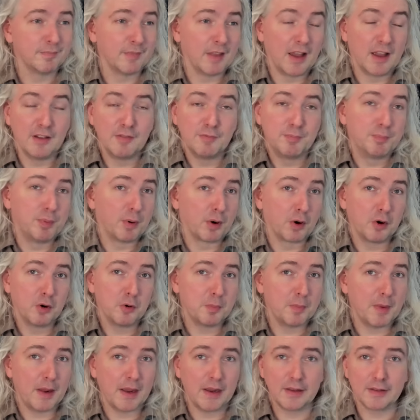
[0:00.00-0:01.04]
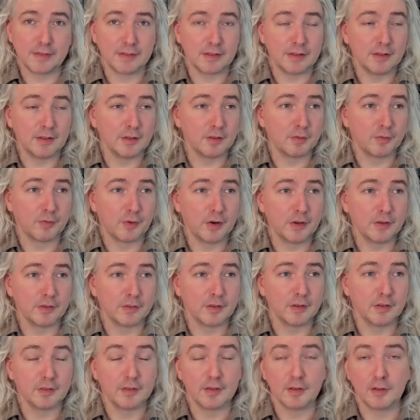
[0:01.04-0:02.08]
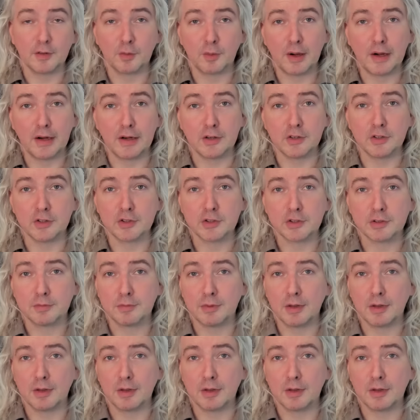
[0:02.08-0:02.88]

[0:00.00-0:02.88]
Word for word: I've borrowed magazines, for instance, at the range.